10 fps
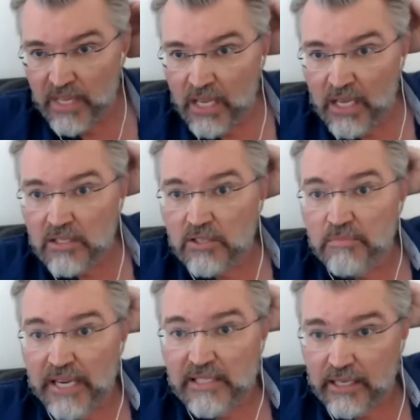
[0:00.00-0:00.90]
So
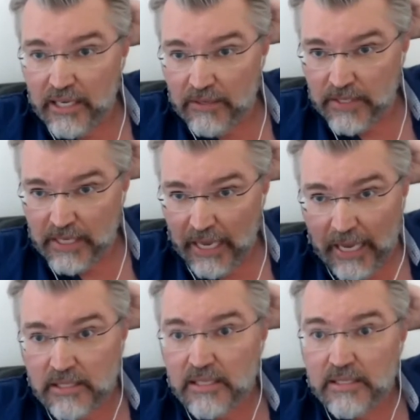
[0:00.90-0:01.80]
basically, if the
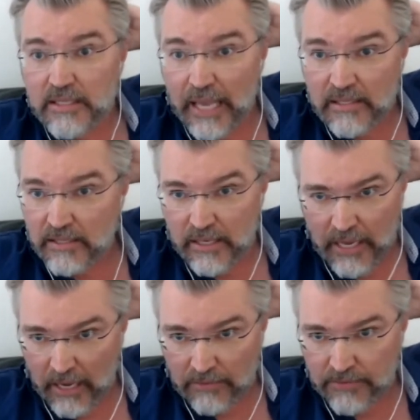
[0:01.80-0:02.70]
gas is dense
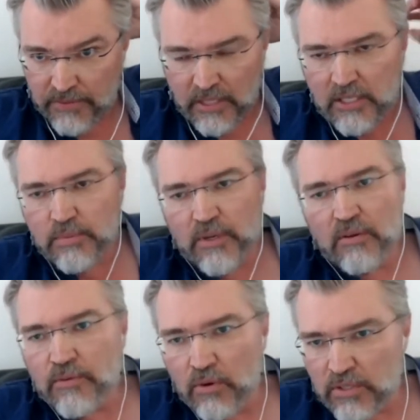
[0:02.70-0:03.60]
enough, this will,
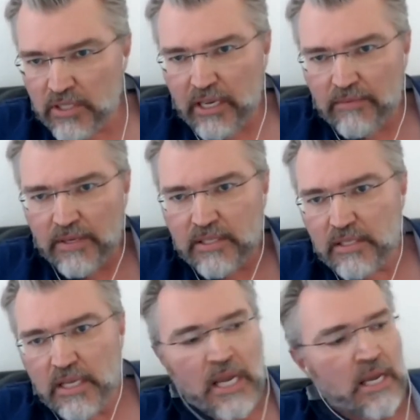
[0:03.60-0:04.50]
of course, give
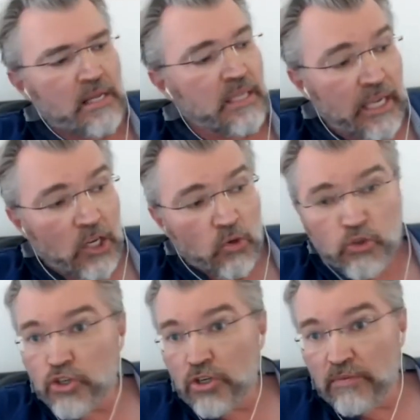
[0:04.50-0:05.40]
us the
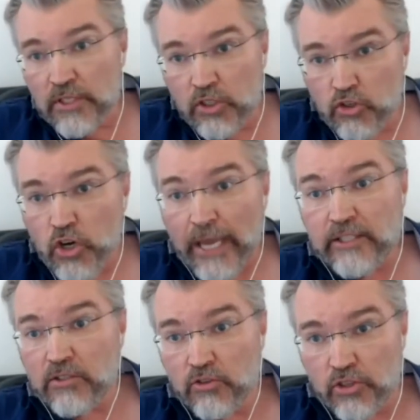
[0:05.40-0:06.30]
illusion of a
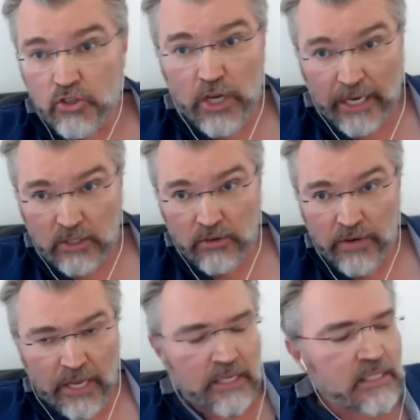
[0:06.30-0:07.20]
straight
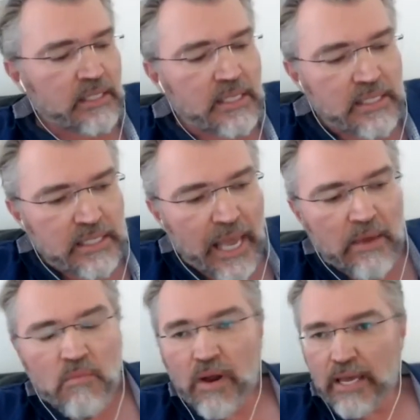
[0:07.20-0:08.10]
trajectory. And it's the
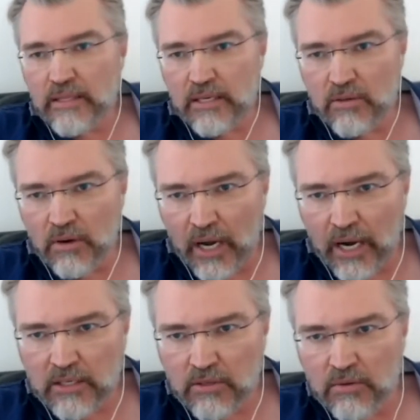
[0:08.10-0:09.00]
same way that you
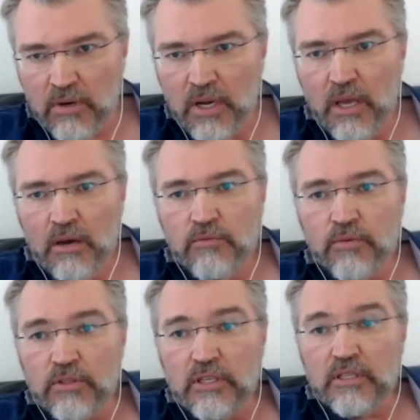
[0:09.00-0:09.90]
argue
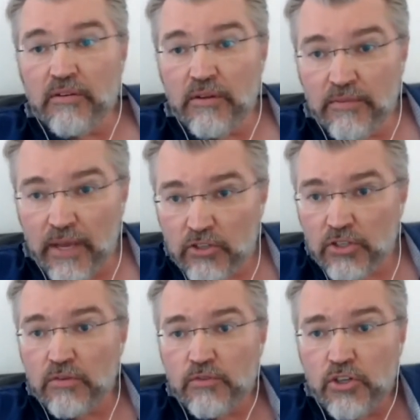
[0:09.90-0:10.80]
for the
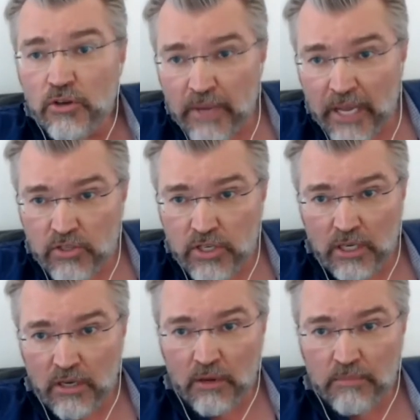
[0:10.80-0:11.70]
derivation of
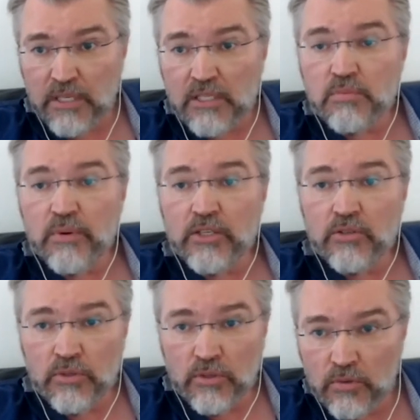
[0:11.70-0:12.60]
geometrical optics when you
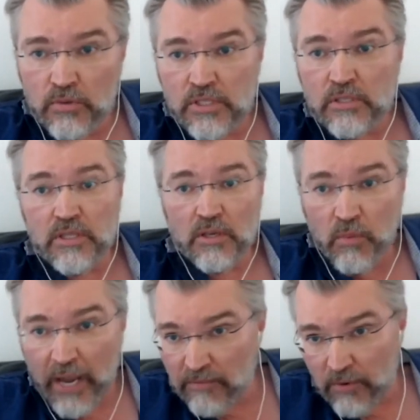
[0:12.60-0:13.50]
use the
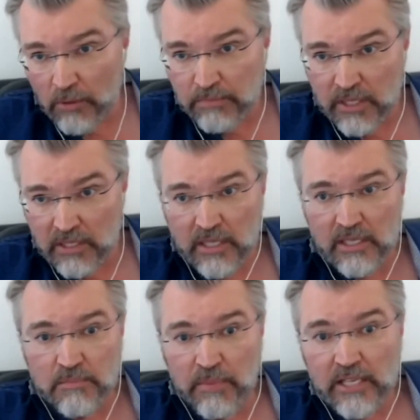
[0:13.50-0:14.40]
wave optics
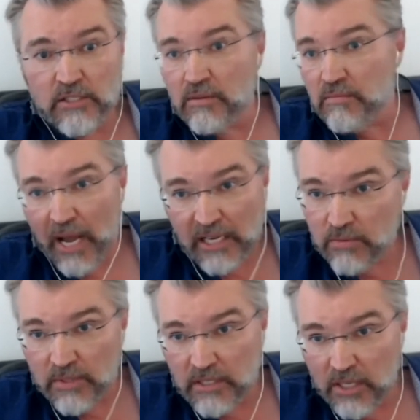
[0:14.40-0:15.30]
that's based on
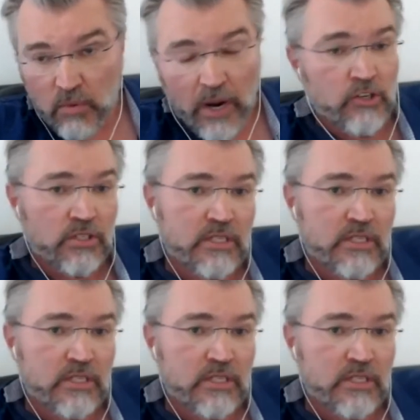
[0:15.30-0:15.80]
Maxwell's equations.